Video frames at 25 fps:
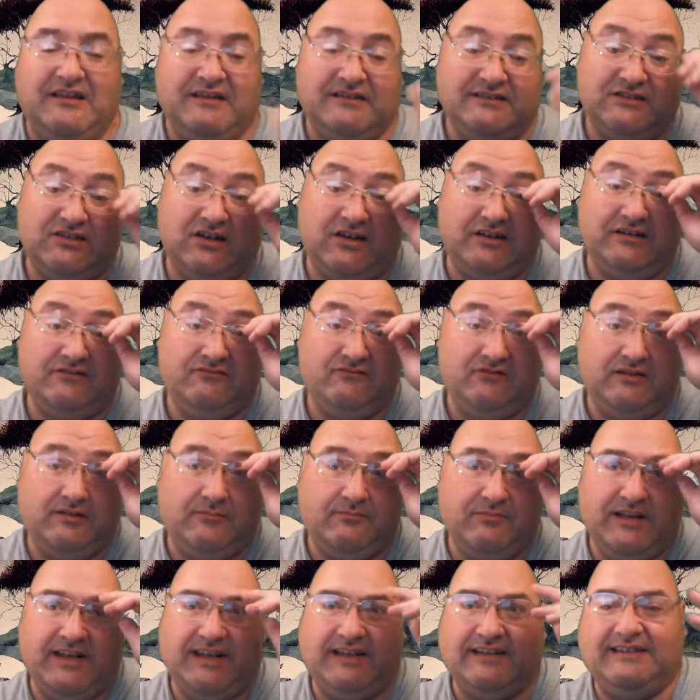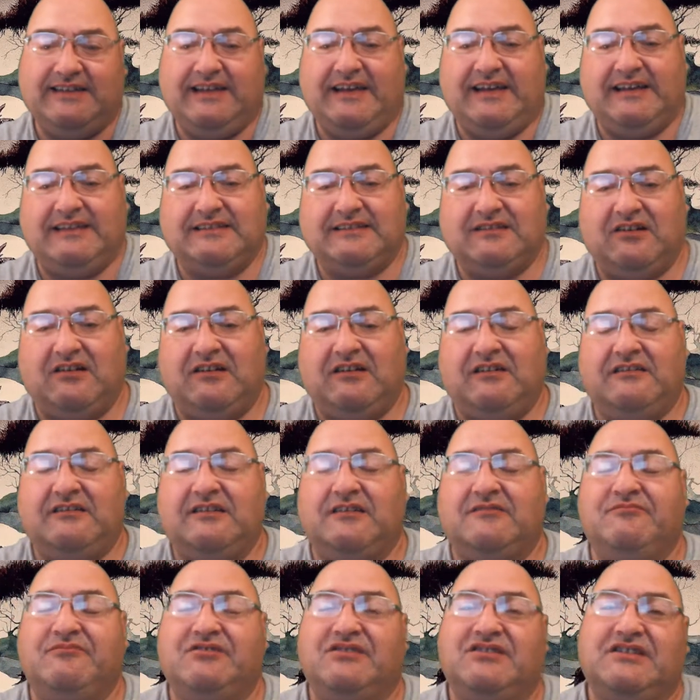starting with the band Yes, all
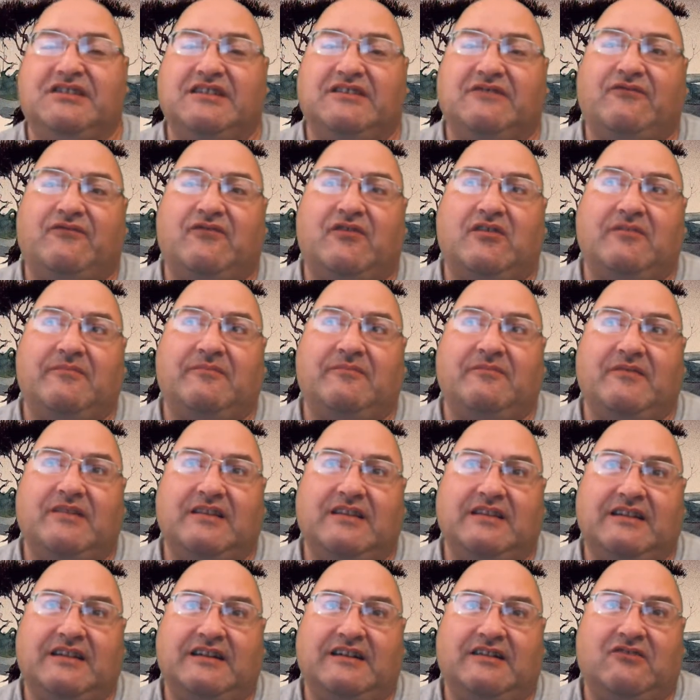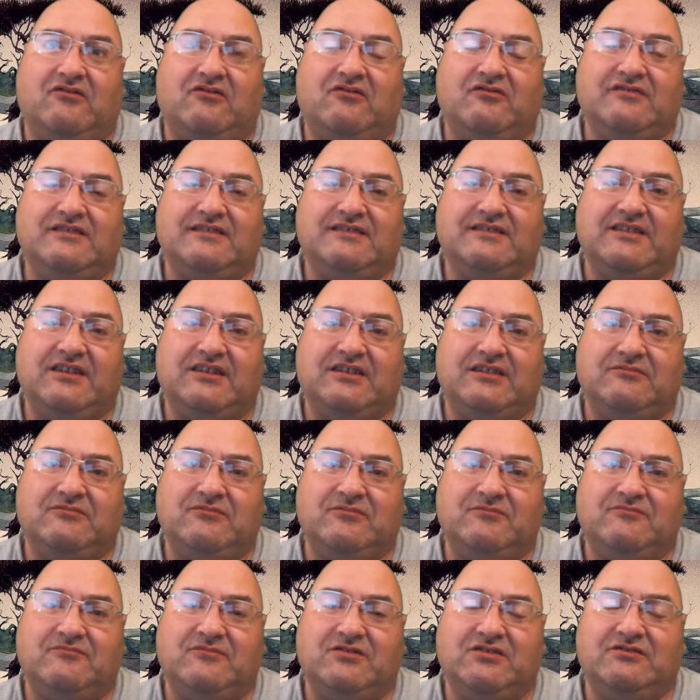their music from their oldest
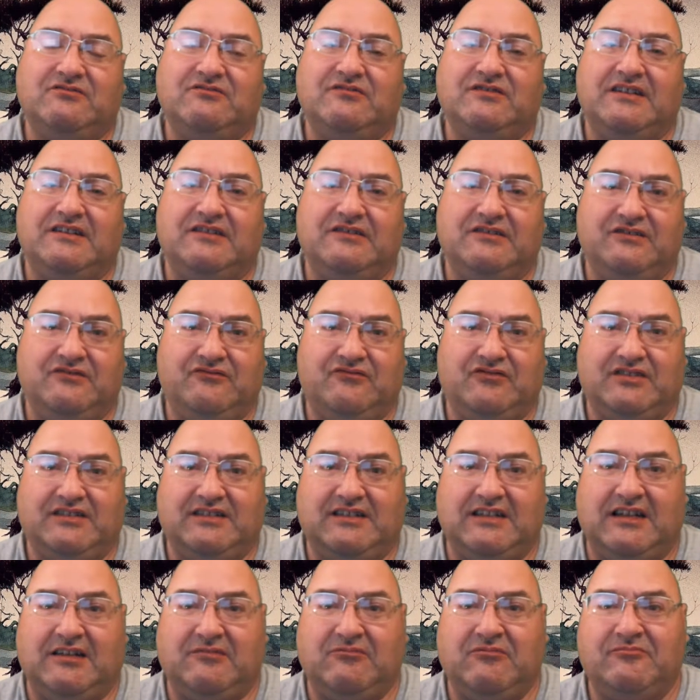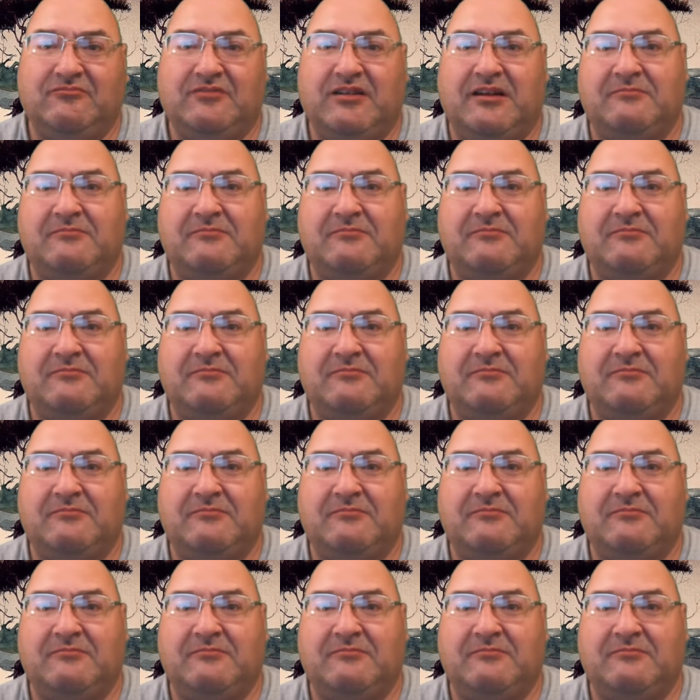album to their newest album.